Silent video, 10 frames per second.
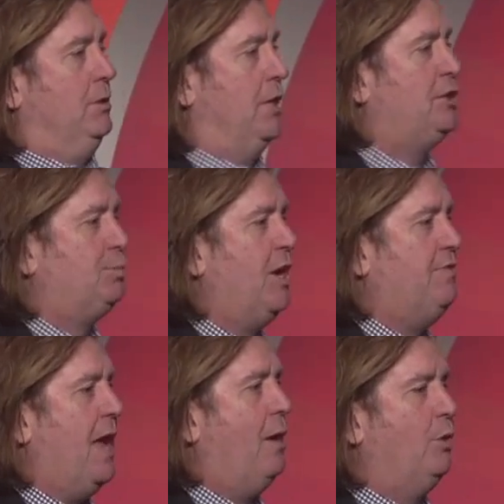explain
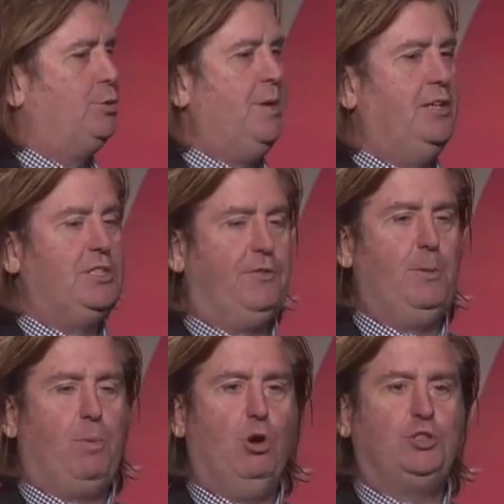that, which means if the
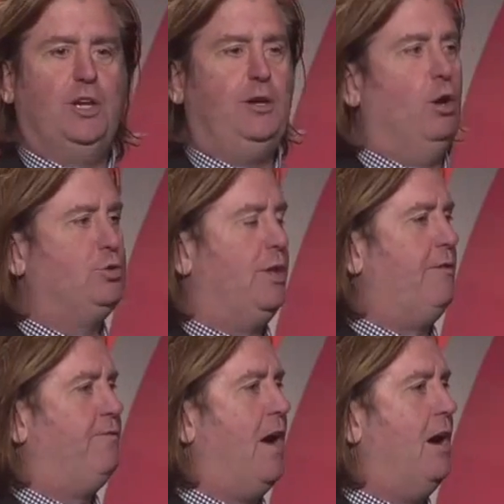person that knows where
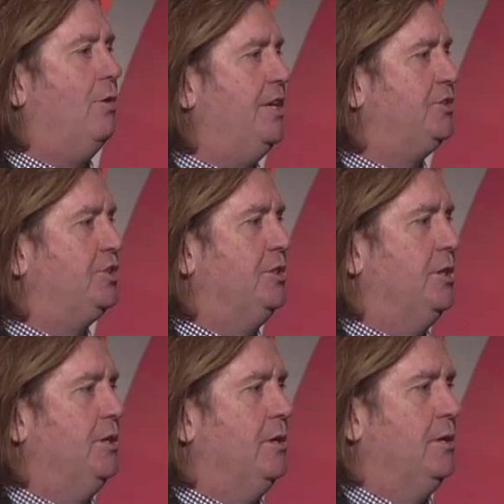that file is
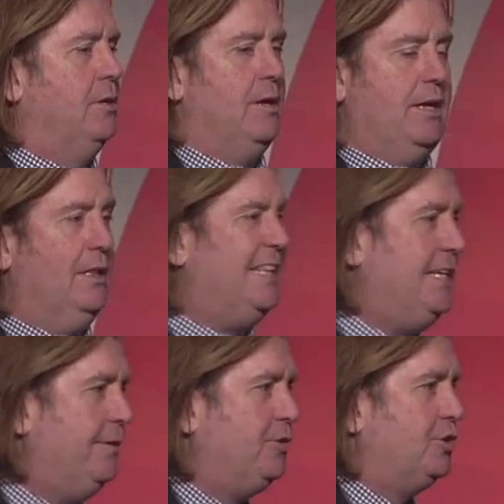
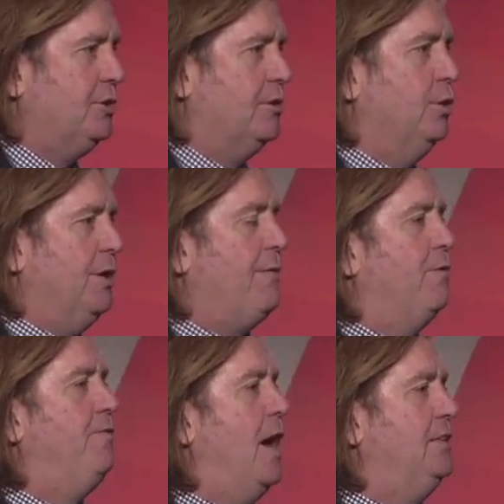leaves, you'll never
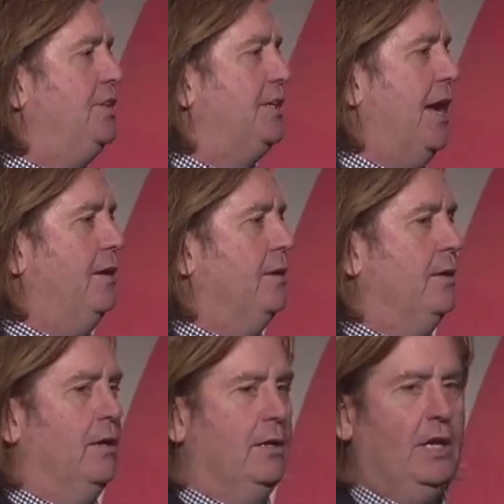find it again.
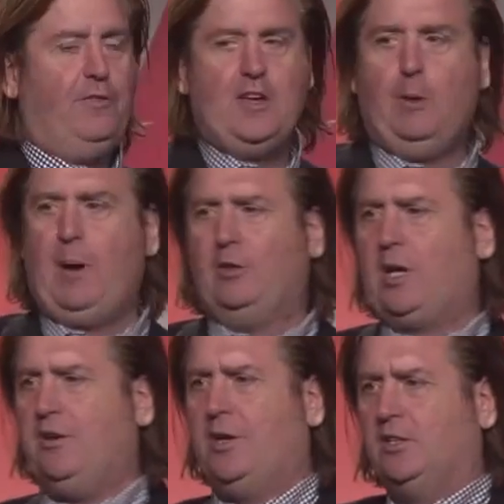Now think about
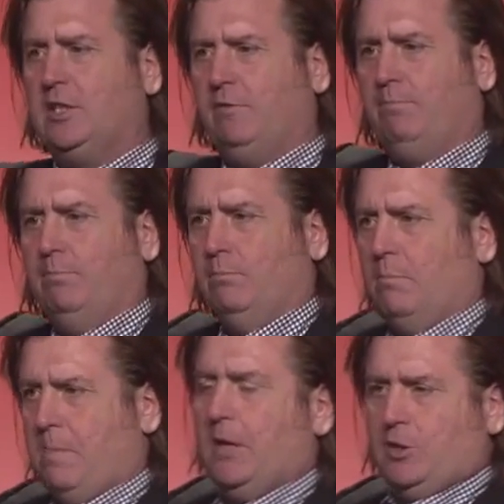that. You guys
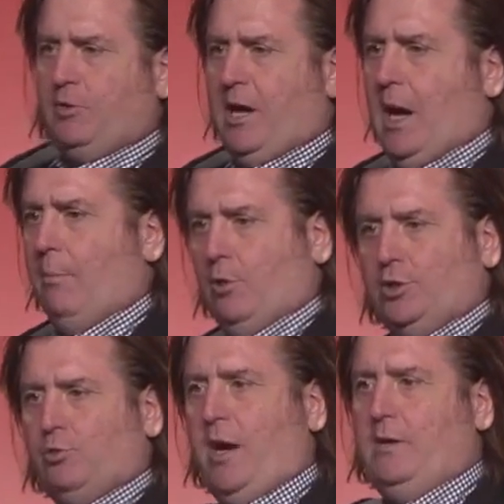have cameras,
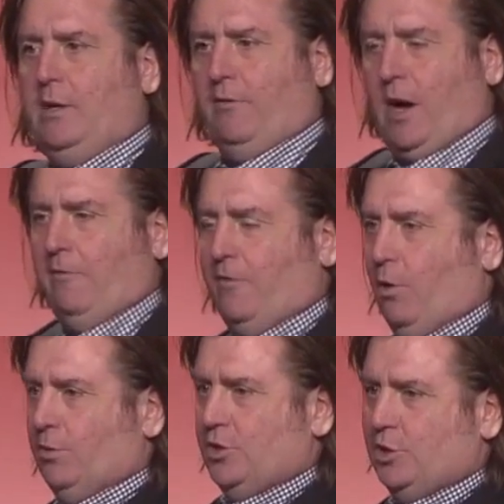right? You have
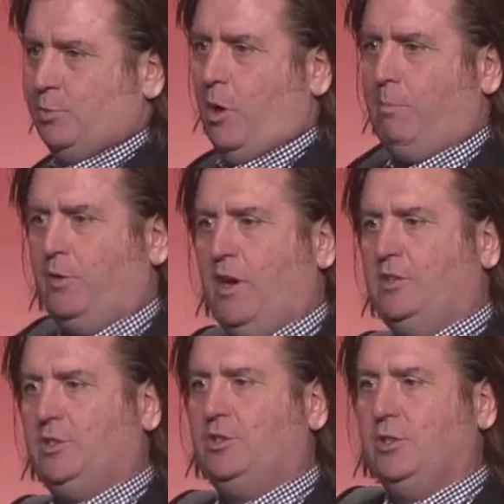iPhones and smart
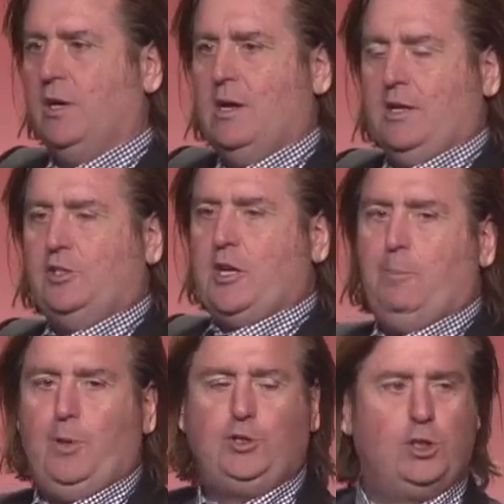devices. You take a
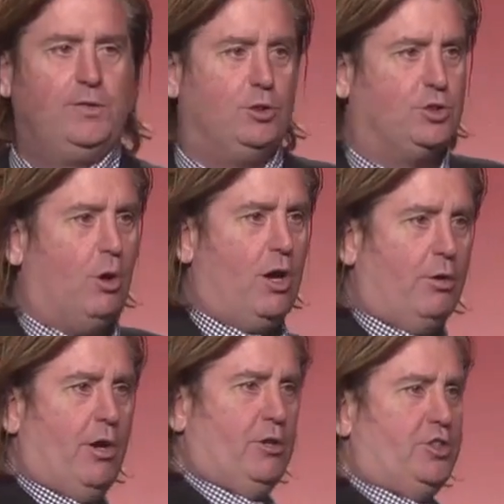picture of your
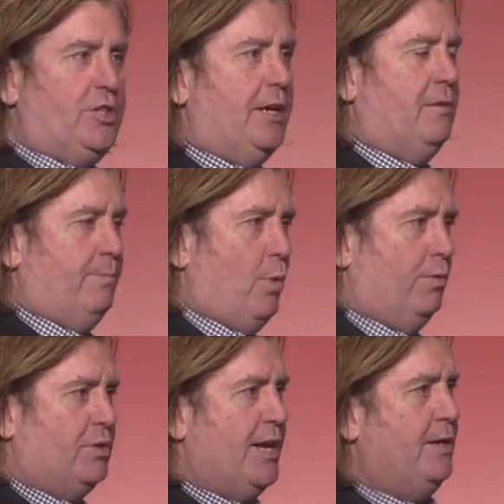daughter at her 2nd
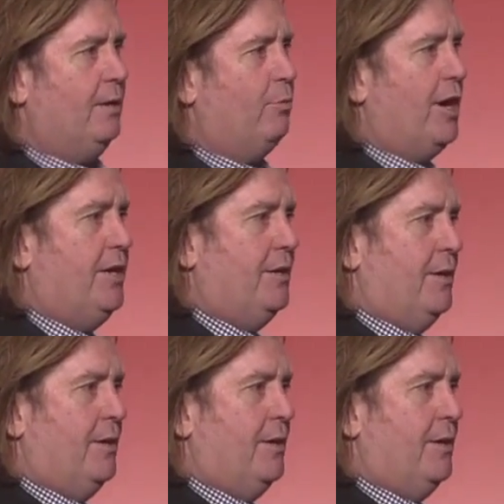birthday, right?